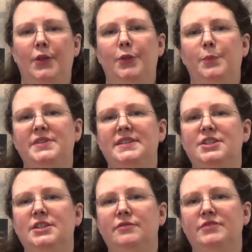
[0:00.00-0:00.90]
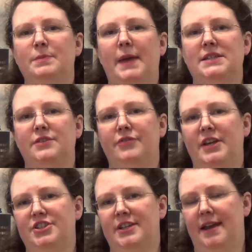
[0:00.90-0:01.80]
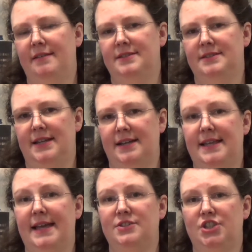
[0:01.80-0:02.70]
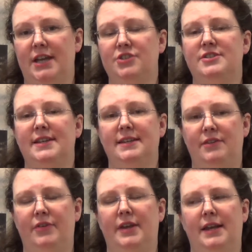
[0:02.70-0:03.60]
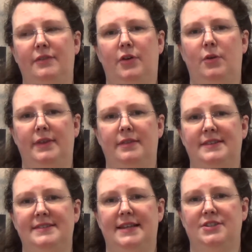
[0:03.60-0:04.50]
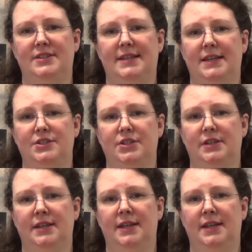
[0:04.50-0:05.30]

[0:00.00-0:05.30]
The position in respect to French inheritance tax has changed significantly following this legislation.